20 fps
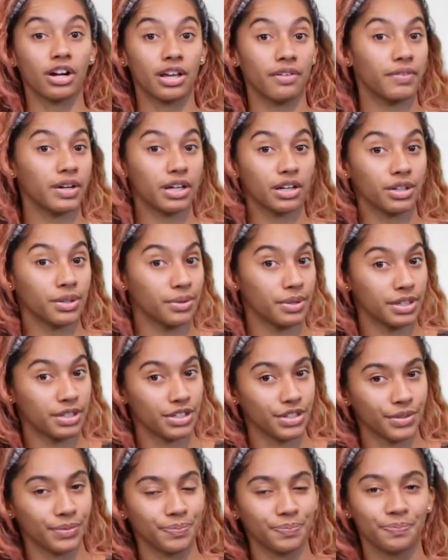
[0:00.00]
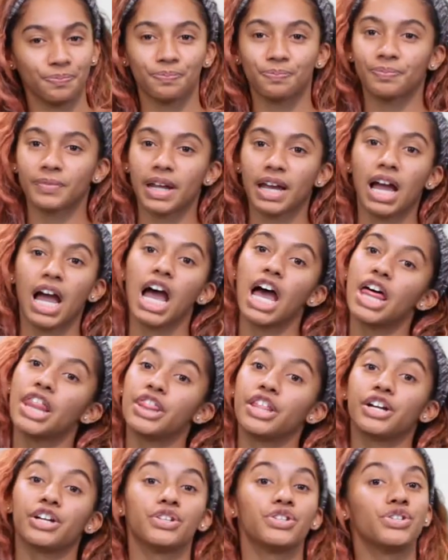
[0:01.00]
even included too.
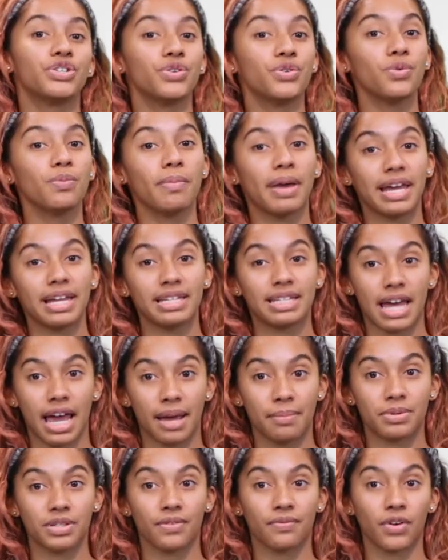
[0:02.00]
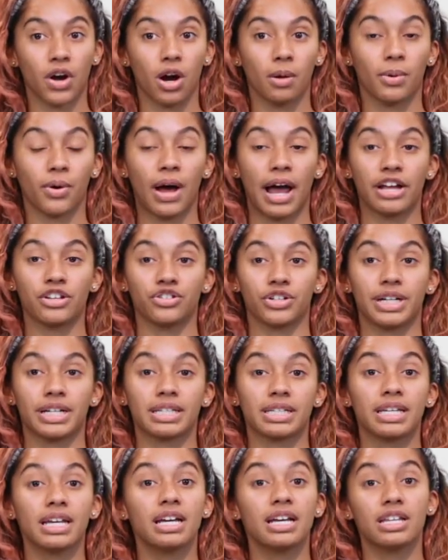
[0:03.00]
There are two main types of
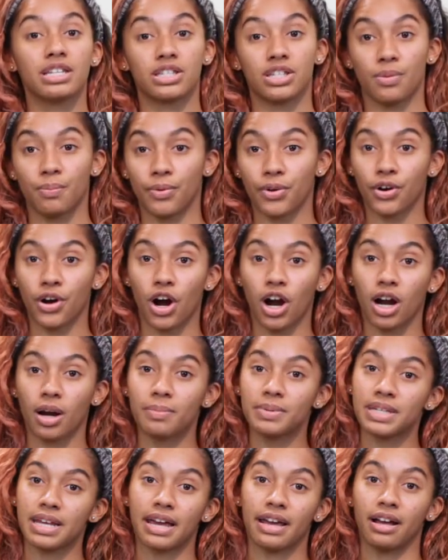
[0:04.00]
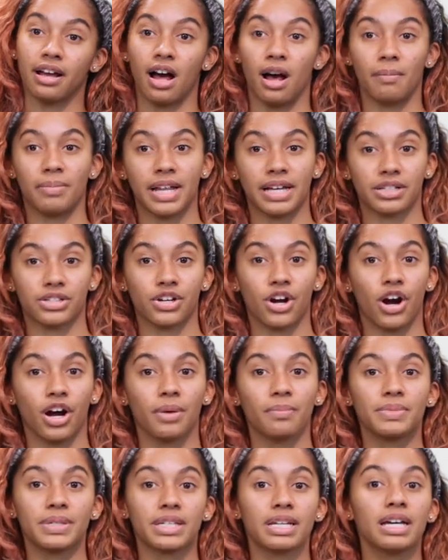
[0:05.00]
carbohydrates, simple carbs and complex
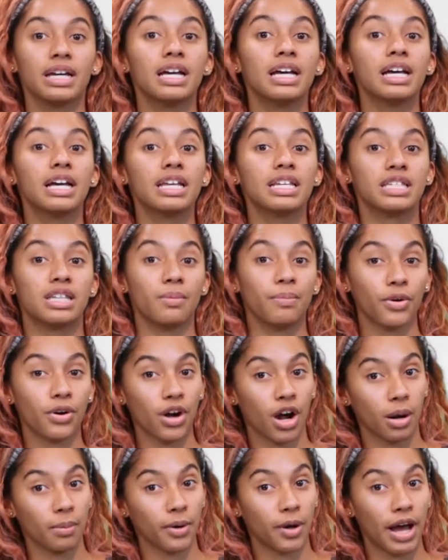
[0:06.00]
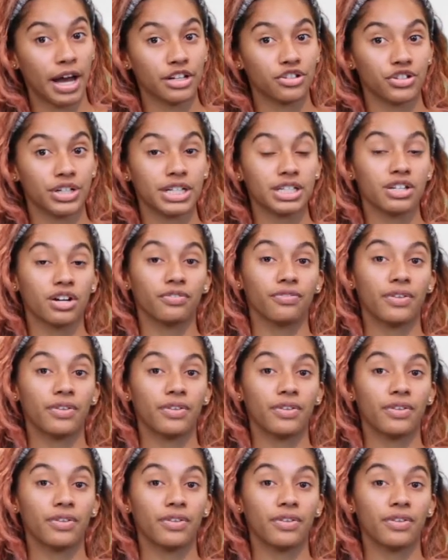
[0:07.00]
carbs. Simple carbohydrates are